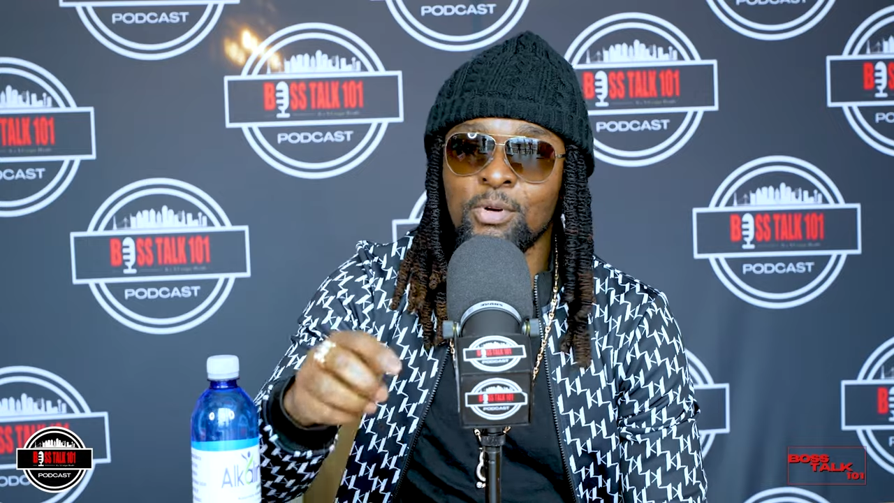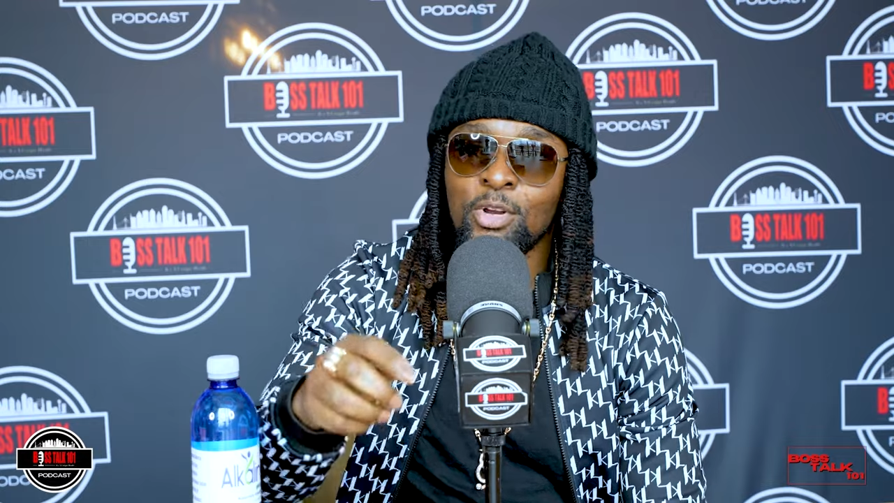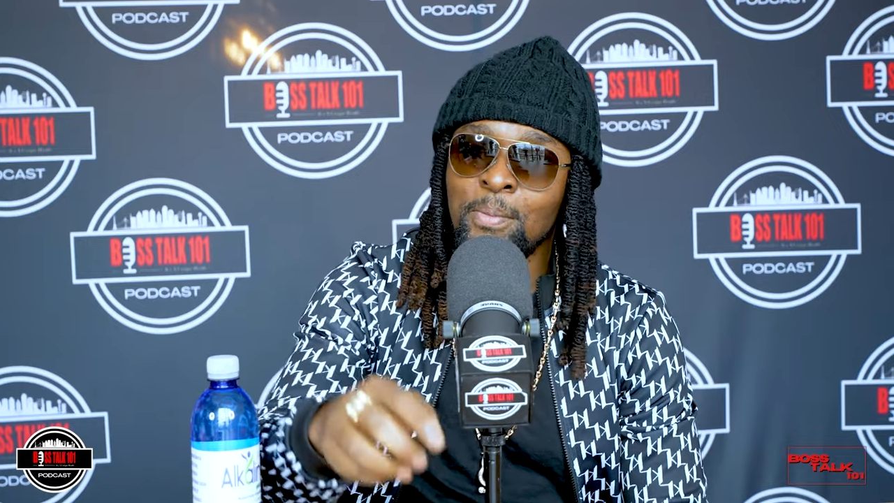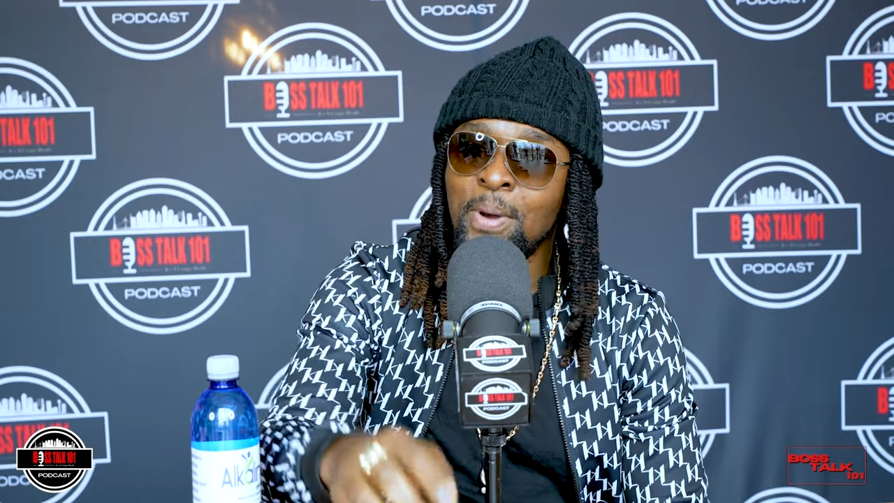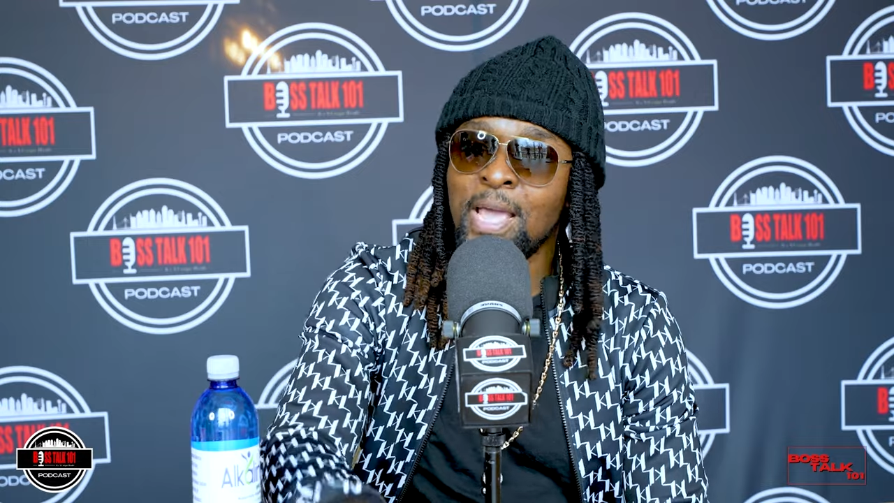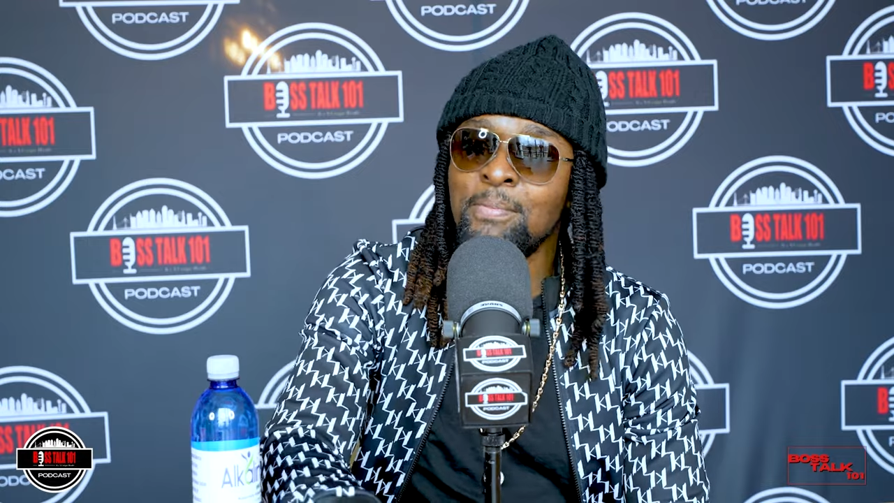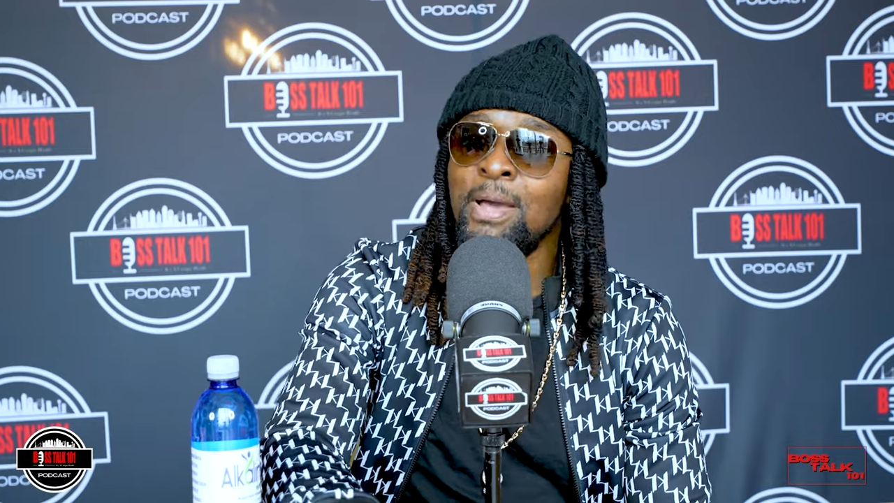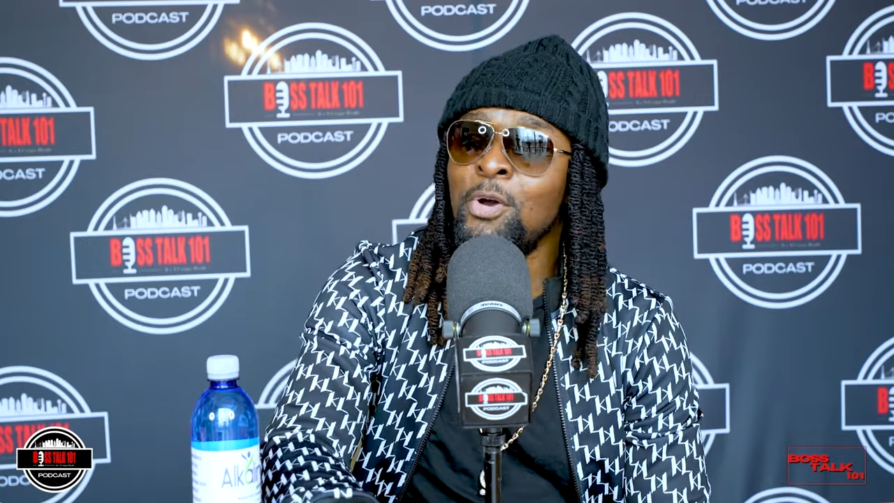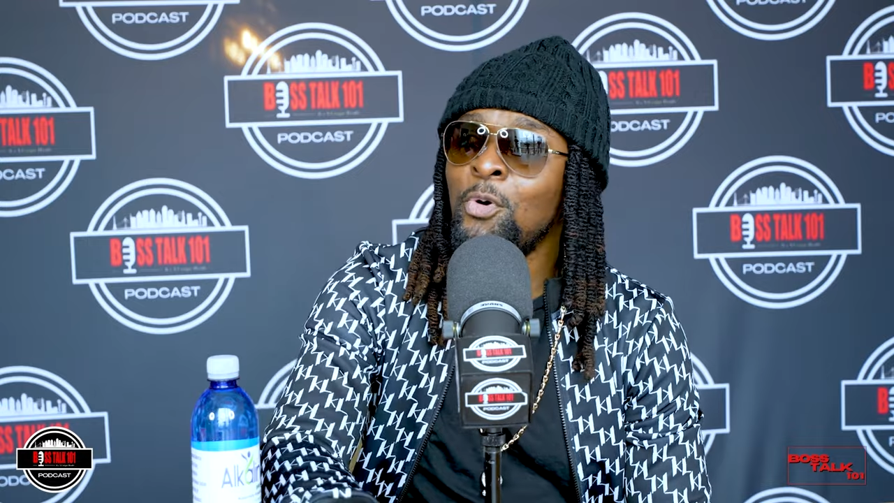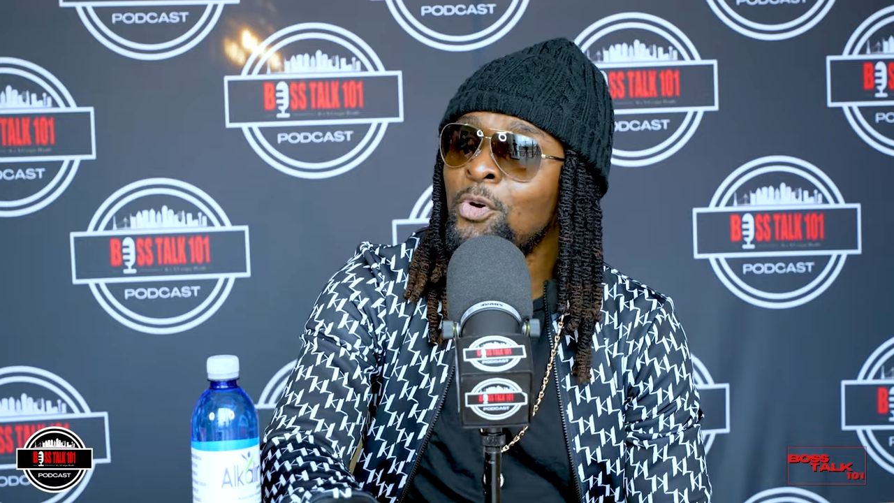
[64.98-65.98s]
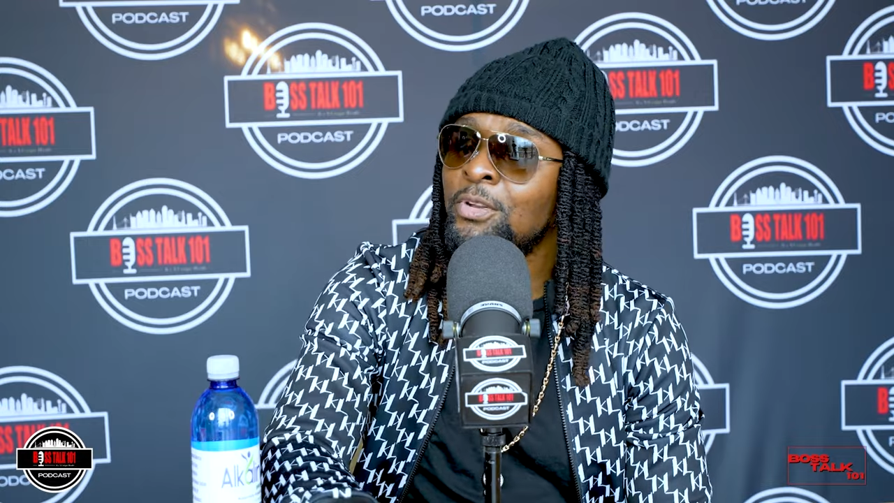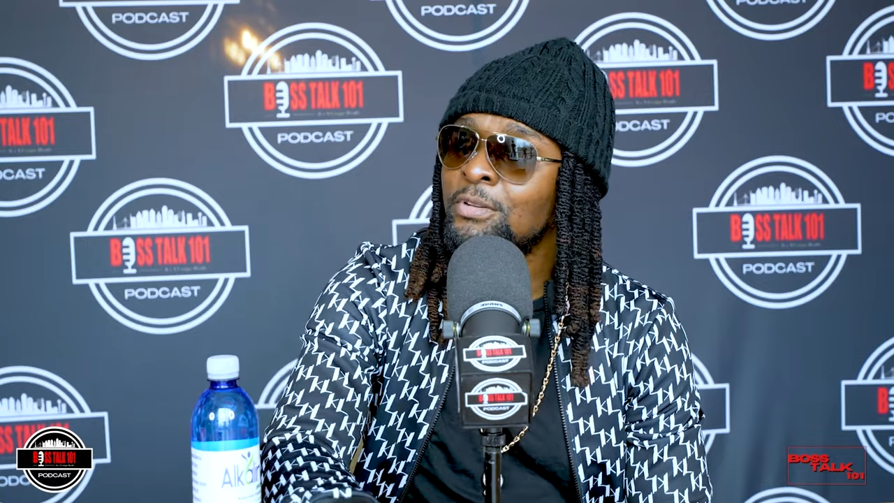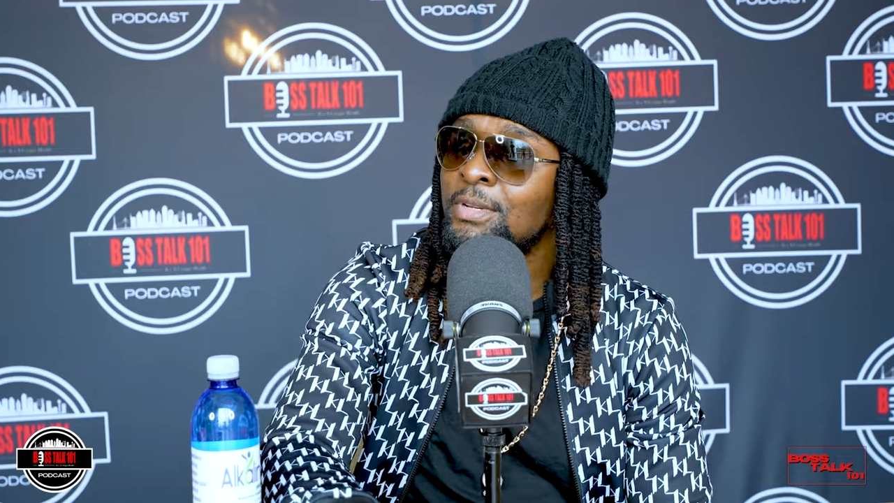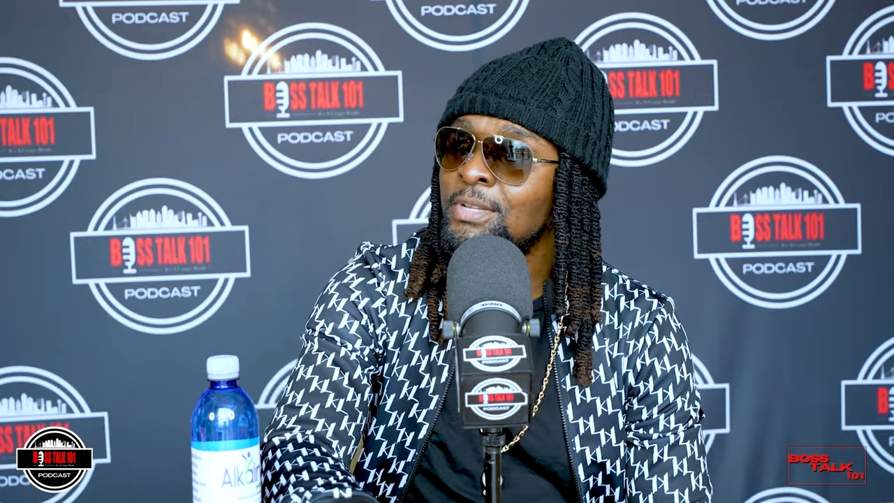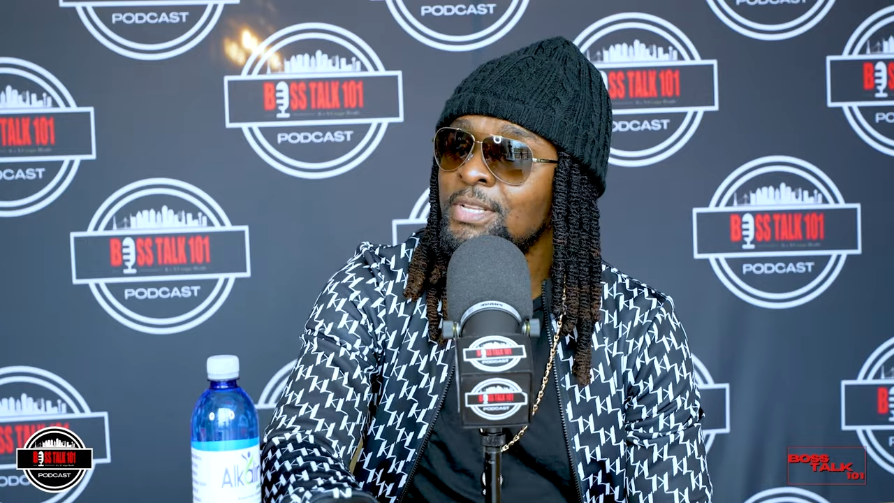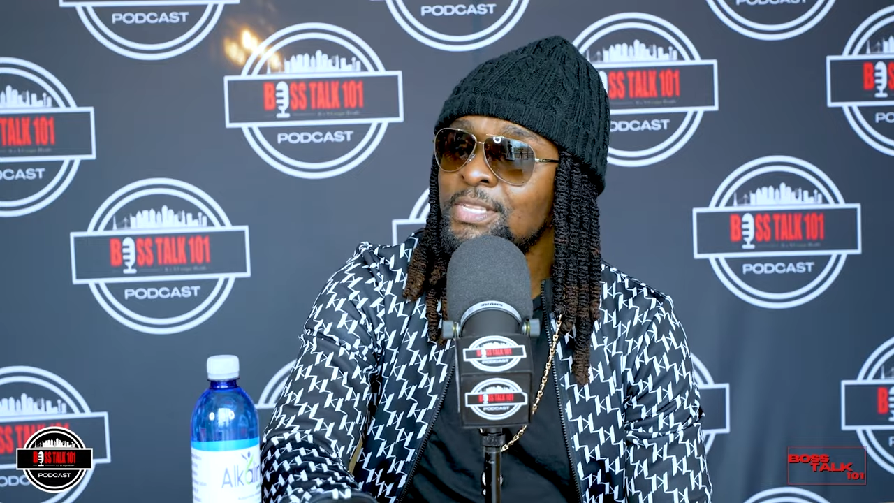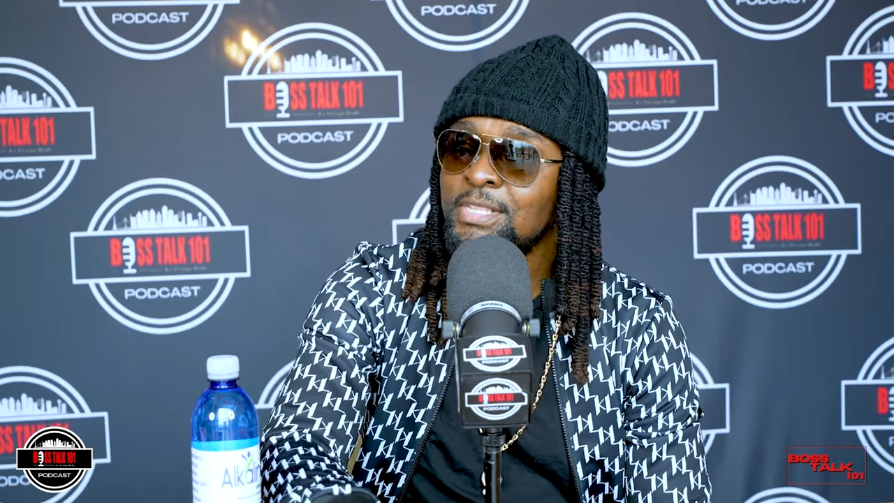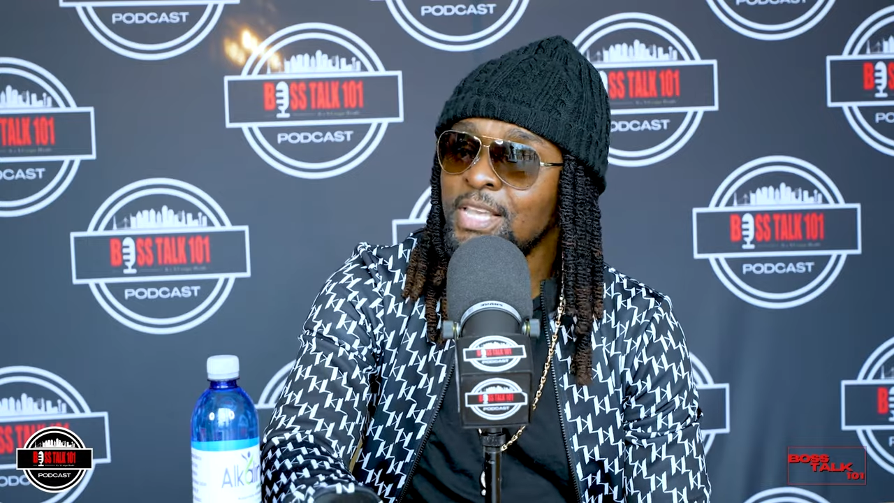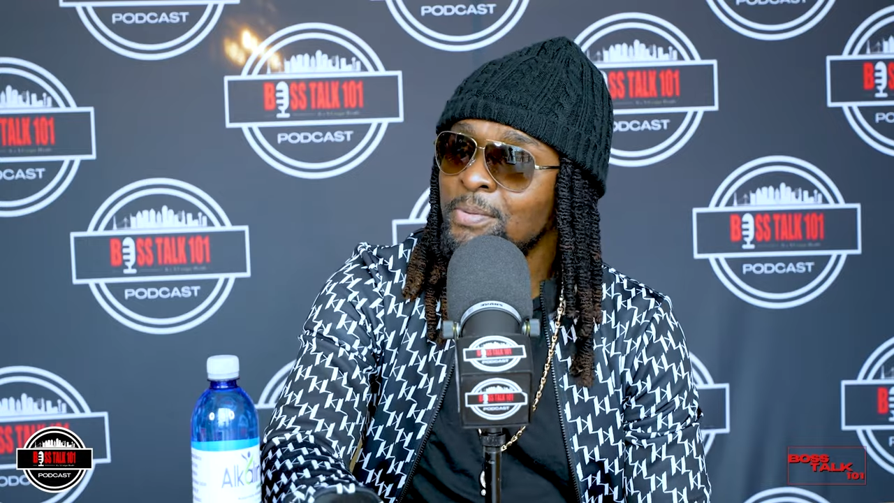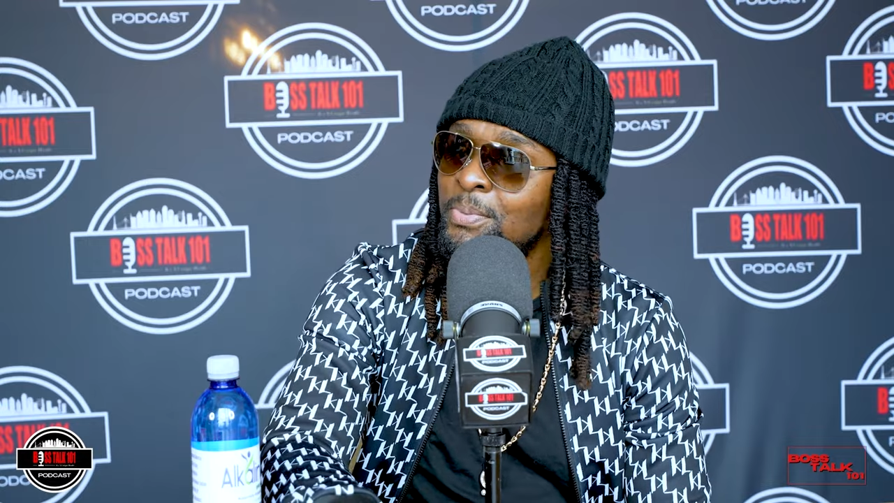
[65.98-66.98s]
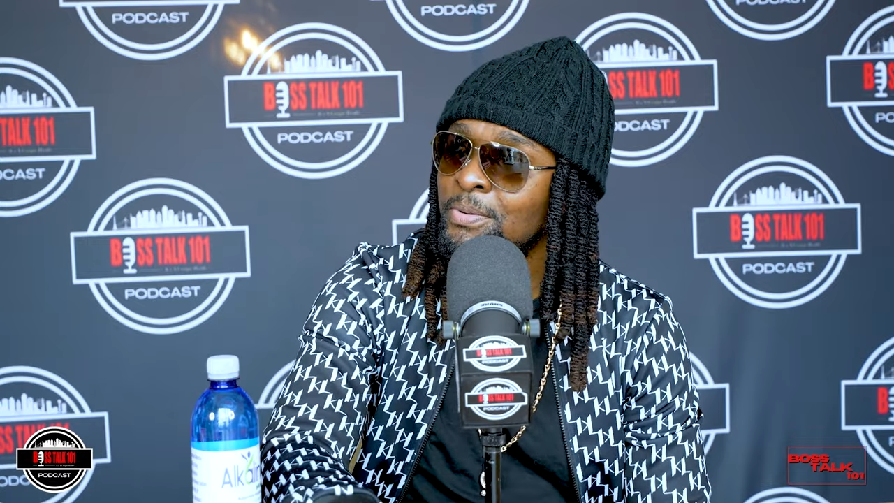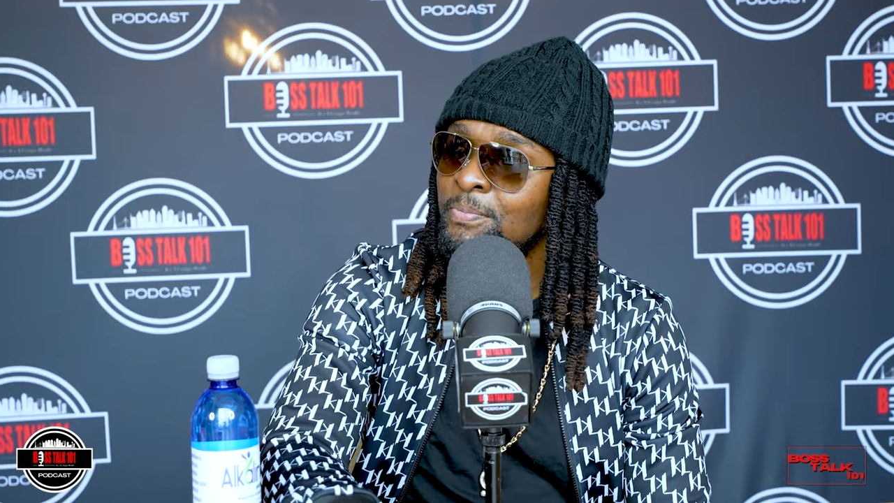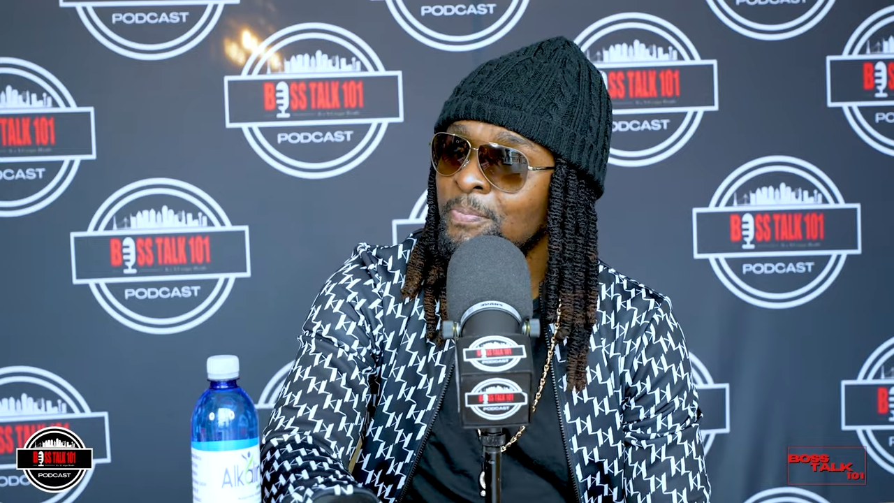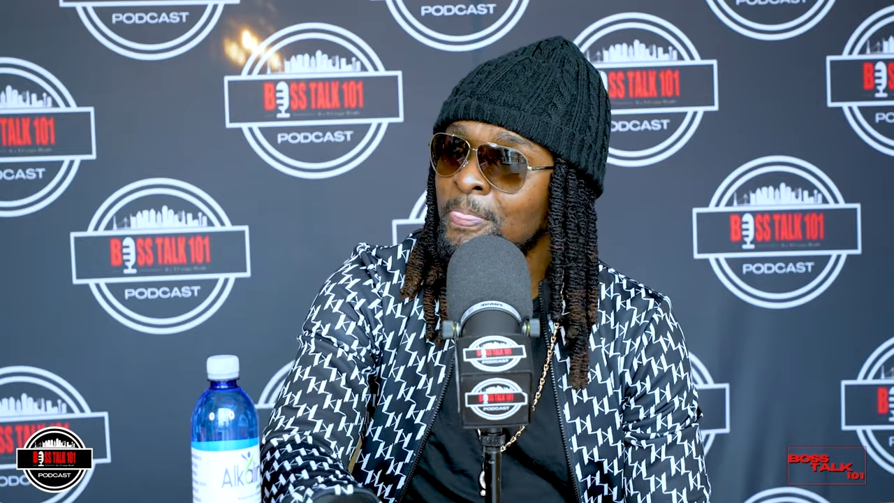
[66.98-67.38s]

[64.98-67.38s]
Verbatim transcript: I'm going to buy my own tape